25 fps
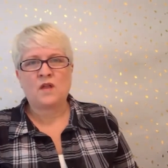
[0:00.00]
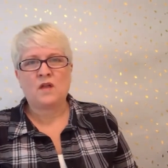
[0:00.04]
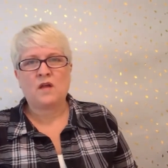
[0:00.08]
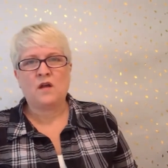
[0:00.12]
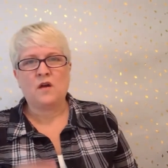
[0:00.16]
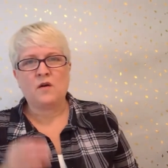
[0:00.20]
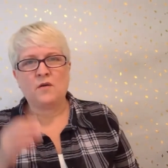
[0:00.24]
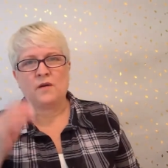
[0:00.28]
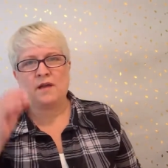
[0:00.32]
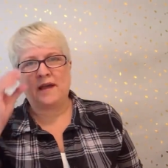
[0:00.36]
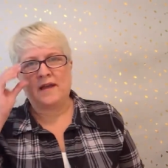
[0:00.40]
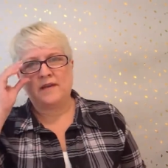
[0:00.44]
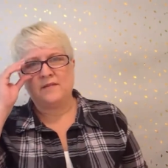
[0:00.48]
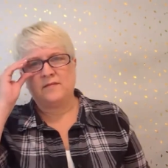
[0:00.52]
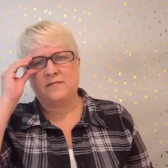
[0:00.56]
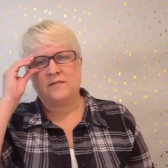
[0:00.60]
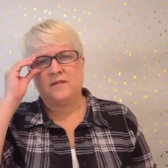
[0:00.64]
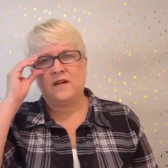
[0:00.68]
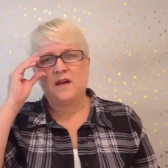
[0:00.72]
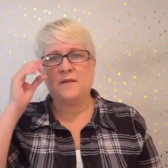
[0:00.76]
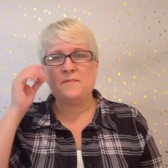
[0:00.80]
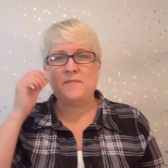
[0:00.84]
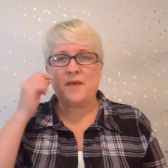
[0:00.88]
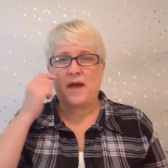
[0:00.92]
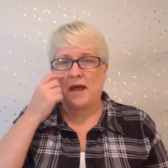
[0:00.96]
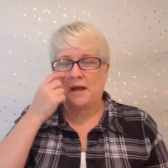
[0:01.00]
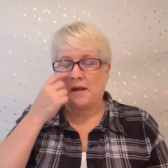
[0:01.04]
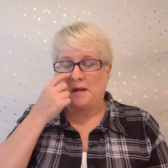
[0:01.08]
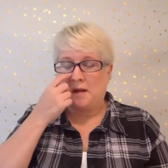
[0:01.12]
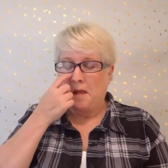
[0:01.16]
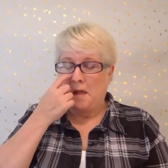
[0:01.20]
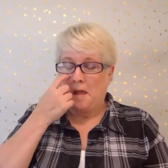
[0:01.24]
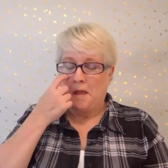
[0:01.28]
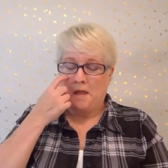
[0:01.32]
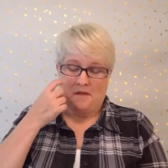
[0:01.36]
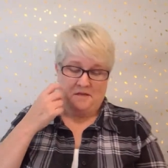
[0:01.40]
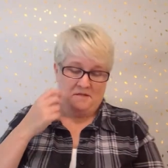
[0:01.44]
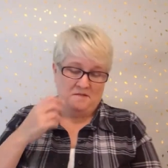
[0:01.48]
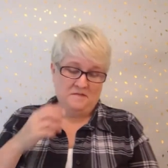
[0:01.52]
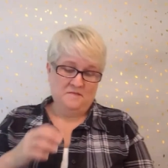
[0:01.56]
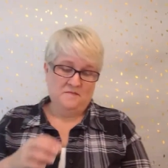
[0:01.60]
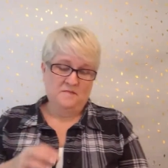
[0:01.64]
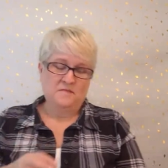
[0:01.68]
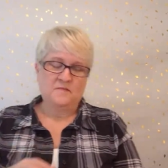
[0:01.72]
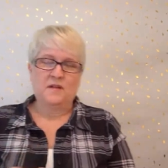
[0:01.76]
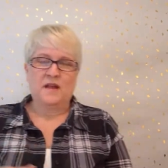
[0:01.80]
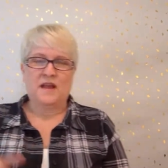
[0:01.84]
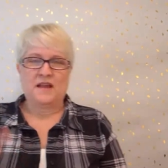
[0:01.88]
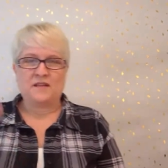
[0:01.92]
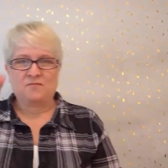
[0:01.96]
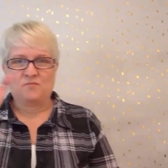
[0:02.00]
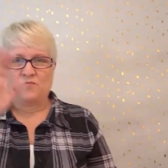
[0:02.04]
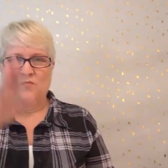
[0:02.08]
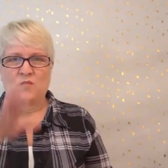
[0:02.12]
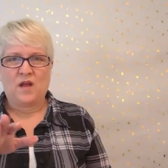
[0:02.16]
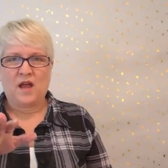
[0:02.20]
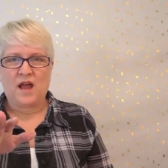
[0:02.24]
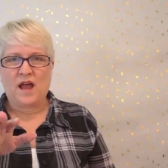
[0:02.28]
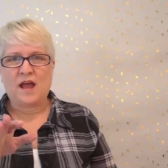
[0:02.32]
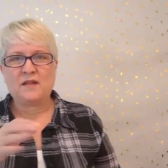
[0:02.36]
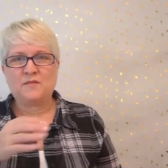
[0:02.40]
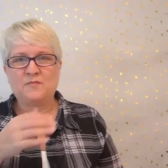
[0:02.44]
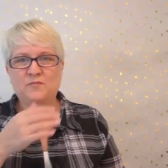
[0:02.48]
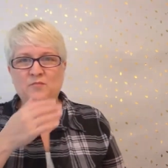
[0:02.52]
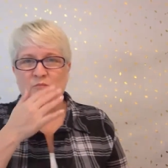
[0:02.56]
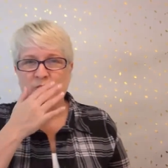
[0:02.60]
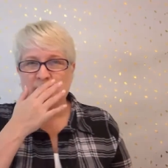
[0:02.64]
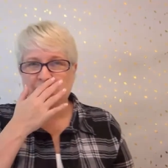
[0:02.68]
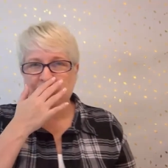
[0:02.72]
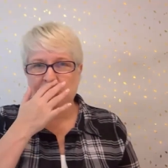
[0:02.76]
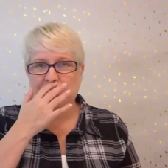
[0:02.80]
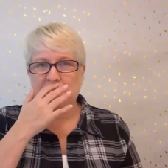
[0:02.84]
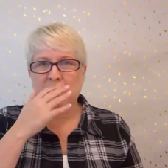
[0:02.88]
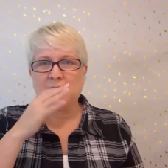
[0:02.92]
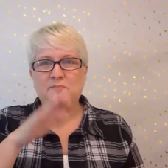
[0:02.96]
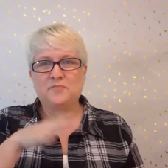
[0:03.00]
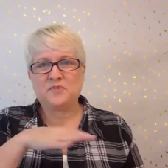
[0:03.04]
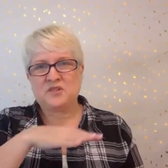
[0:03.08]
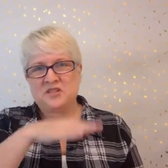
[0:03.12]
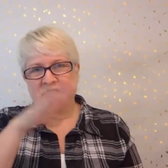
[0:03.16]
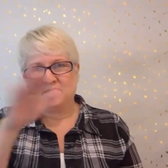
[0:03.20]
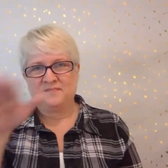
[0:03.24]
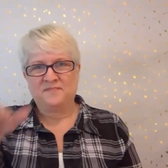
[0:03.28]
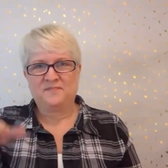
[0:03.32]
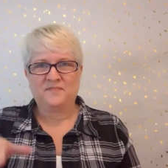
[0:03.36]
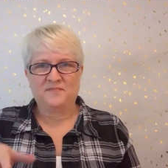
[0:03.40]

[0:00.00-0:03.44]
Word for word: Okay, I'm back. I I skipped